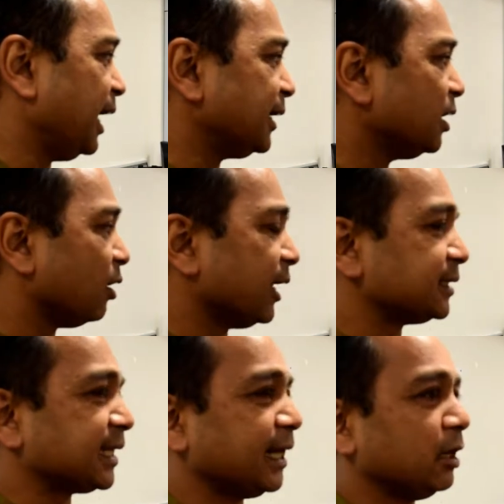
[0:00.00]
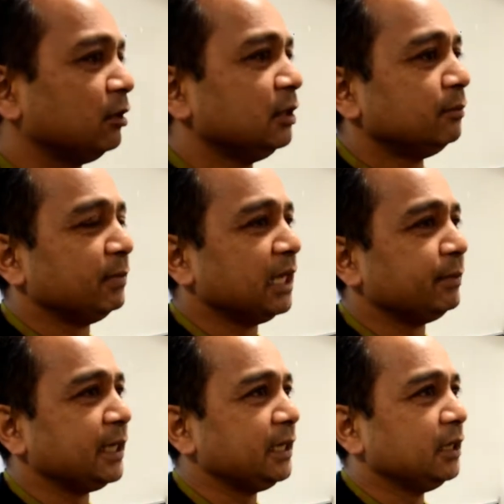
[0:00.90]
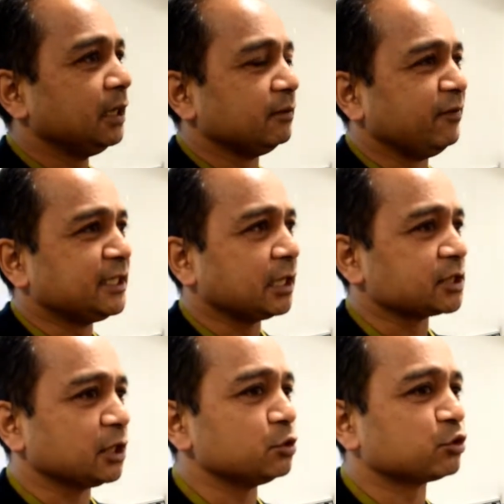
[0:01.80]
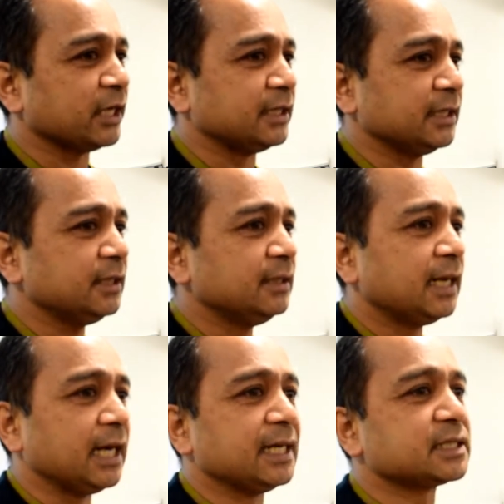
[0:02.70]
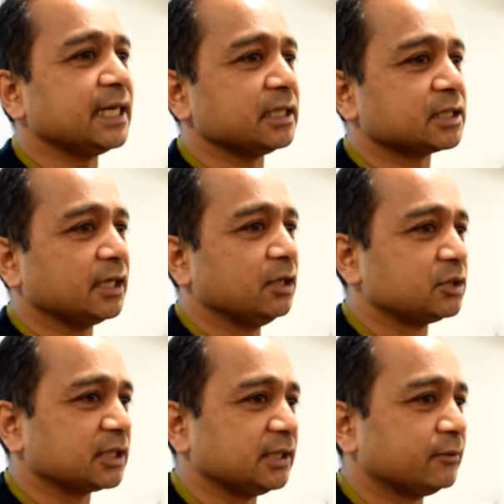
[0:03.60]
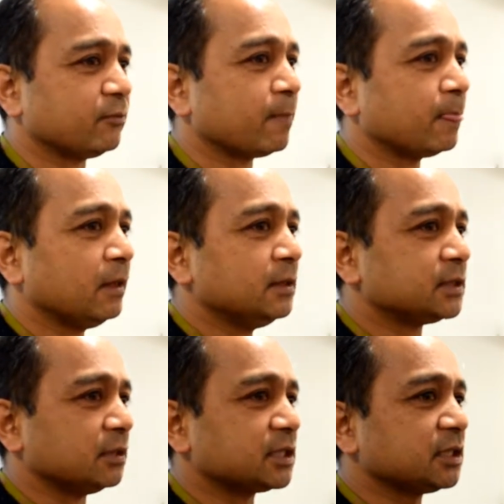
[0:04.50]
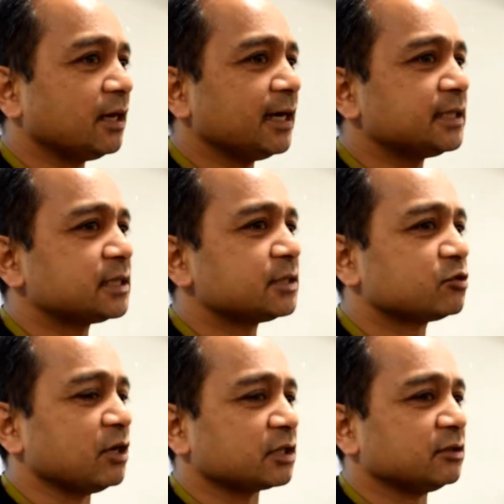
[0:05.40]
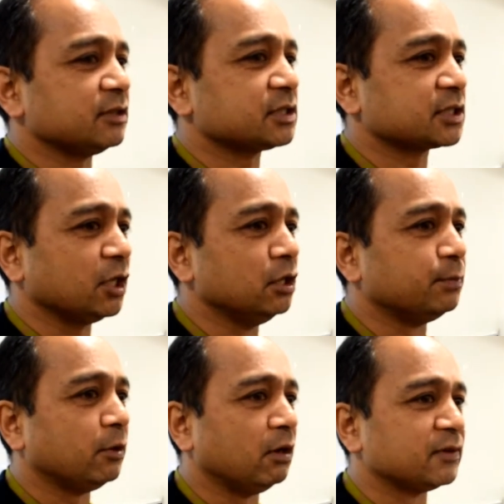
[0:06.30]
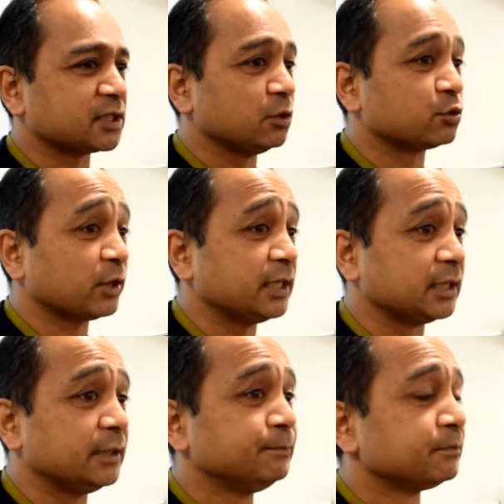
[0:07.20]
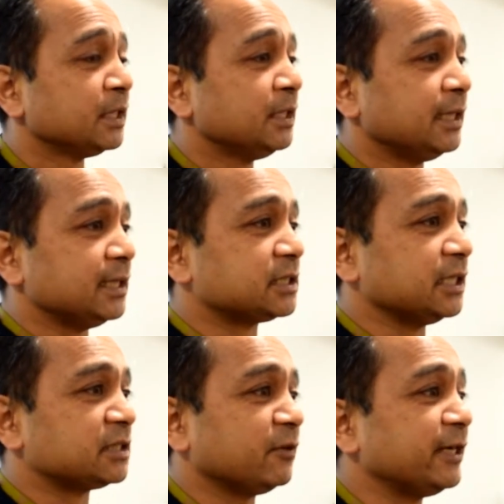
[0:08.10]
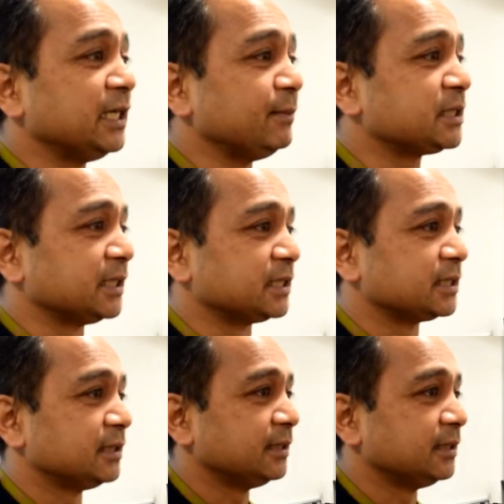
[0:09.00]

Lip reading: analyse how maybe if you take a sole trader, and let's take Toyota. So the size, structure and scope of a sole trader is very limited.